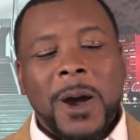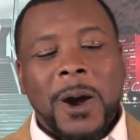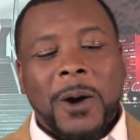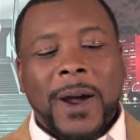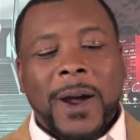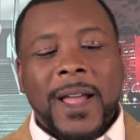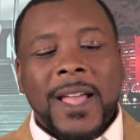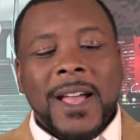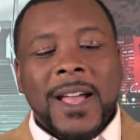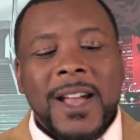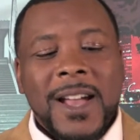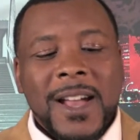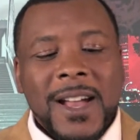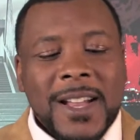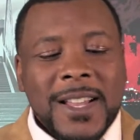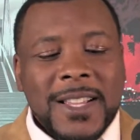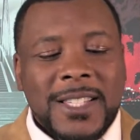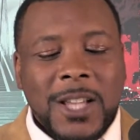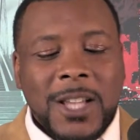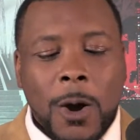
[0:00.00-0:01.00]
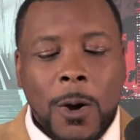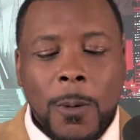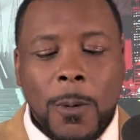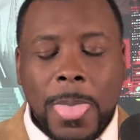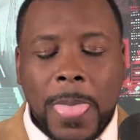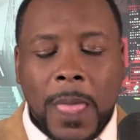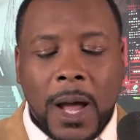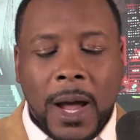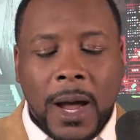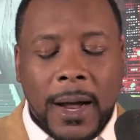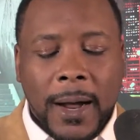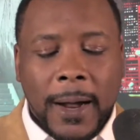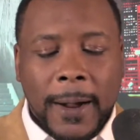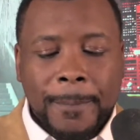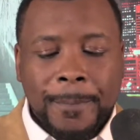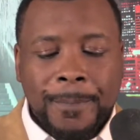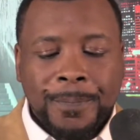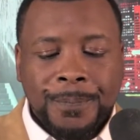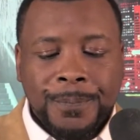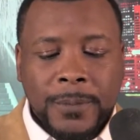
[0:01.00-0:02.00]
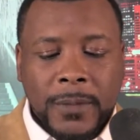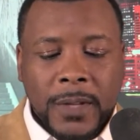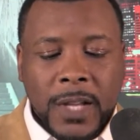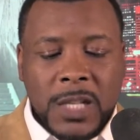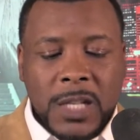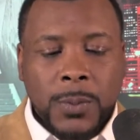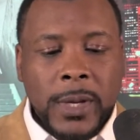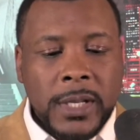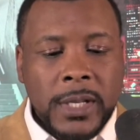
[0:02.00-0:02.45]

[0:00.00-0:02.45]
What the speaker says: All right. So as